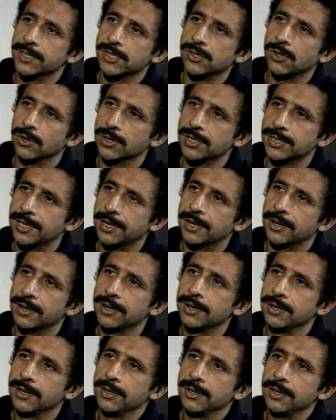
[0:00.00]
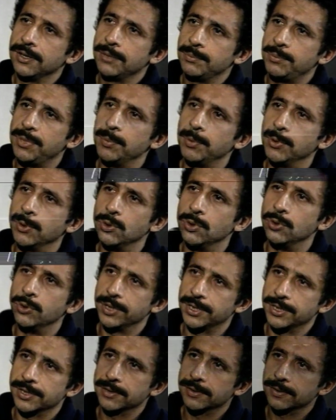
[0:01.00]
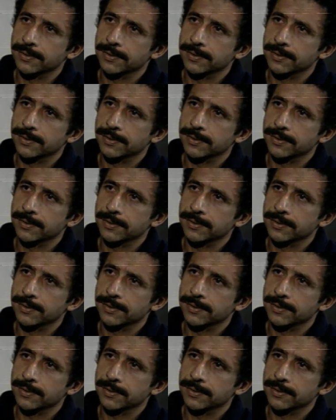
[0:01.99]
as long as there are people who do it.